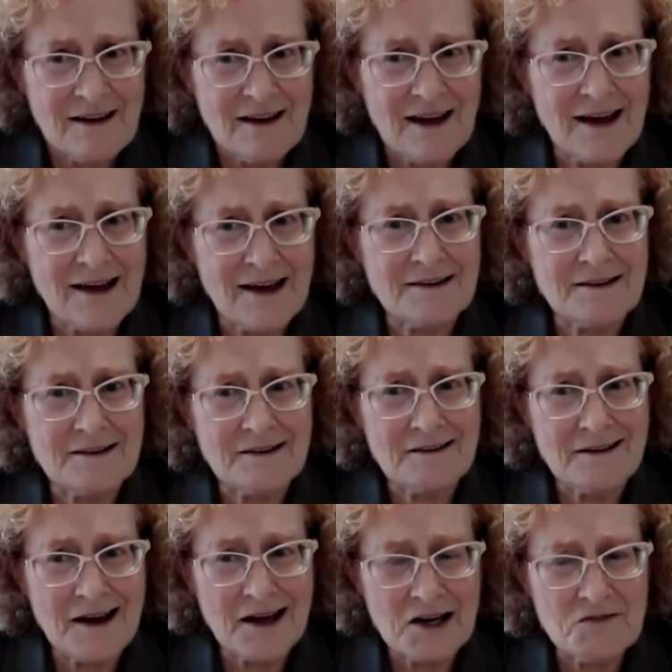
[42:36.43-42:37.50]
And
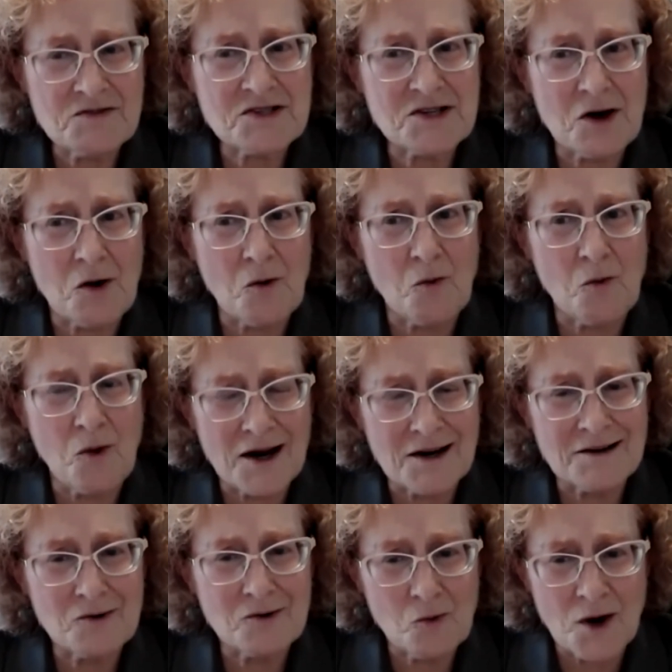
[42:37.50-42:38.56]
if so,
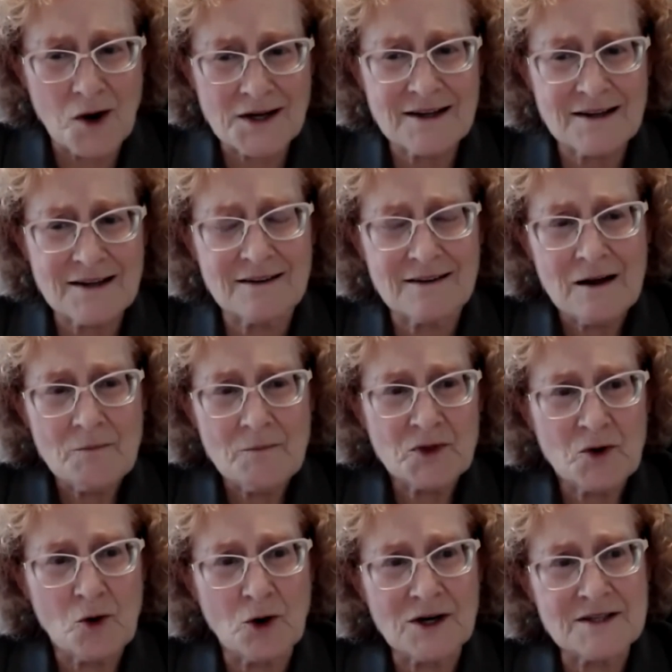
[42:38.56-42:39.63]
what can
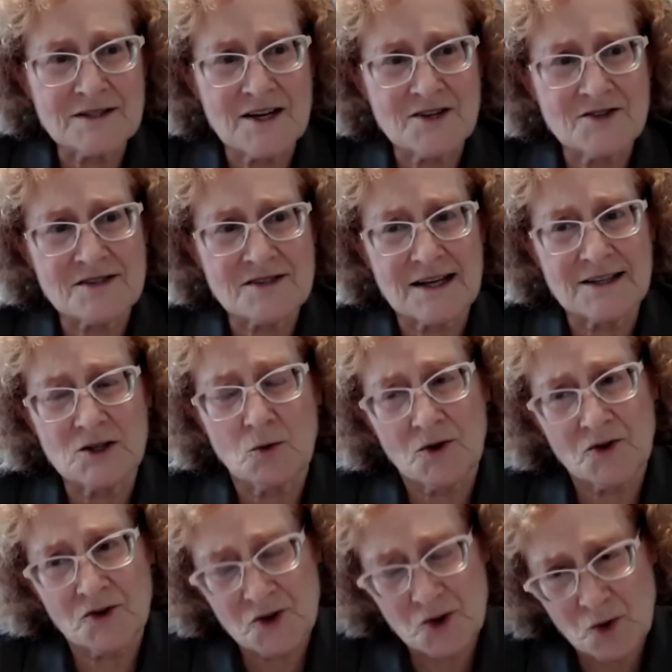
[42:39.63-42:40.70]
organizations like the
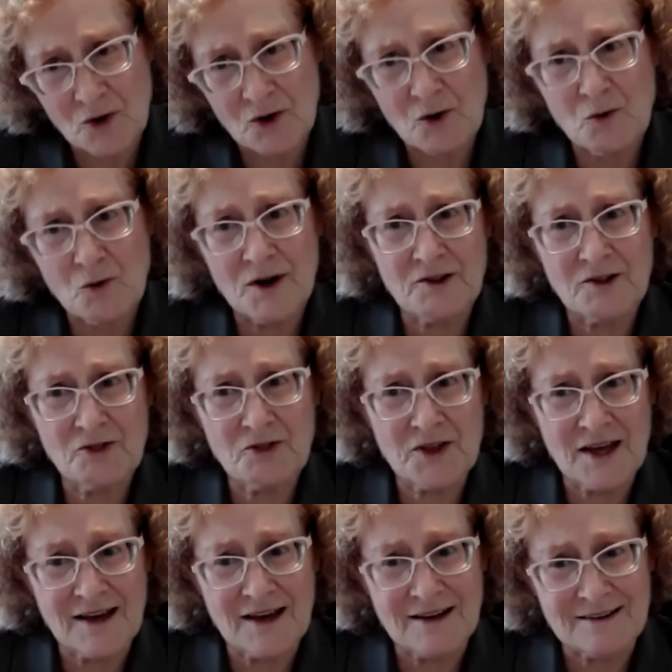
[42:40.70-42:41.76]
ones you work with
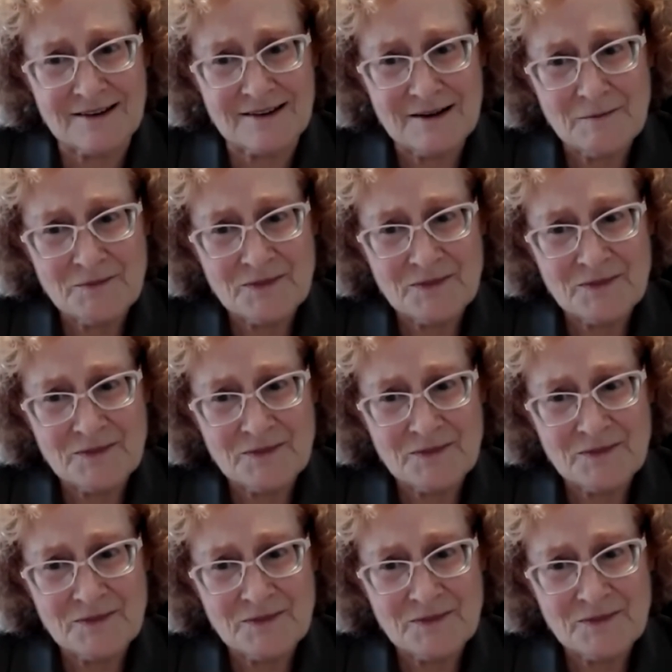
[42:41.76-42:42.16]
and